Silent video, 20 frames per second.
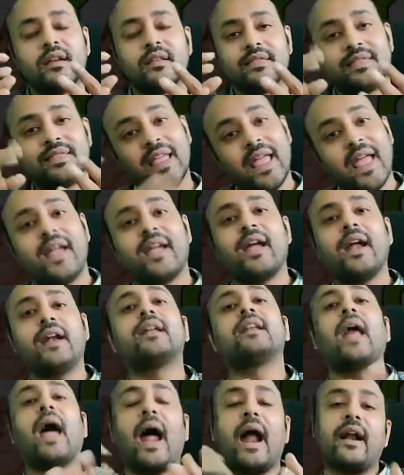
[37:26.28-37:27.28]
they get
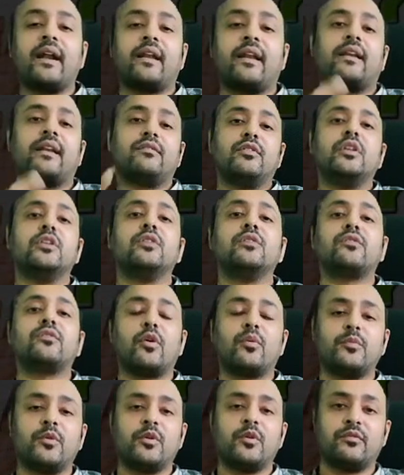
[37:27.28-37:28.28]
an ad revenue
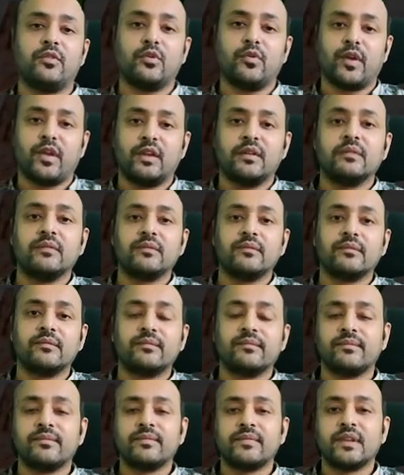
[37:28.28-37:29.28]
from your viewing,
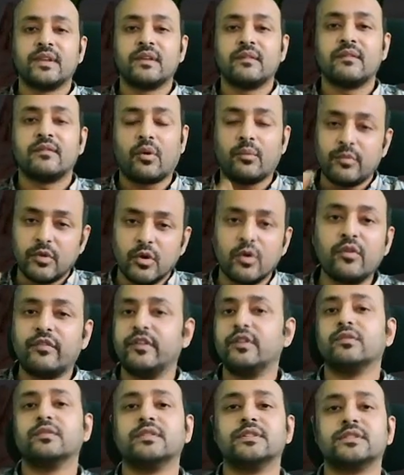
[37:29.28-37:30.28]
from your
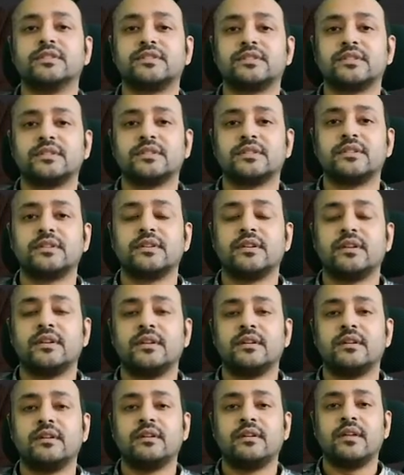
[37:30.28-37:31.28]
viewers.
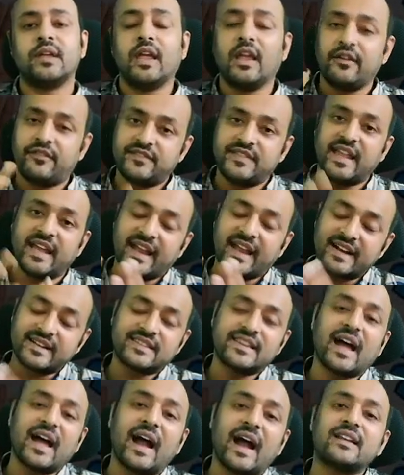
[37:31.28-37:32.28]
If they get
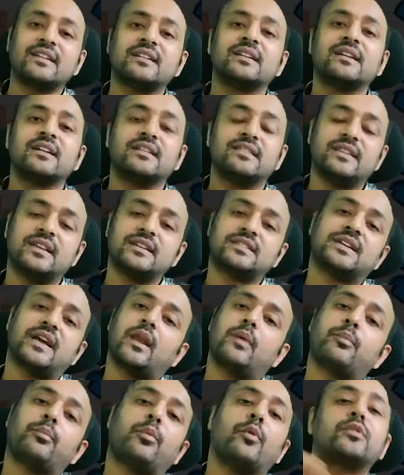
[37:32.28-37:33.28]
that, they
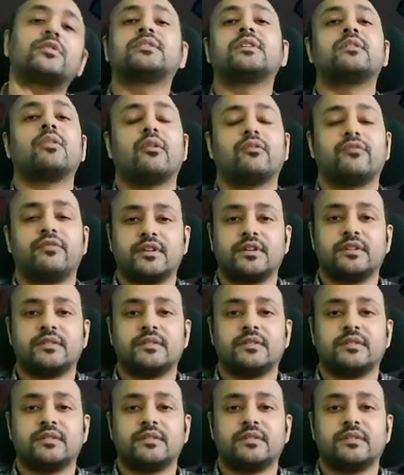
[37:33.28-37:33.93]
share a portion of it.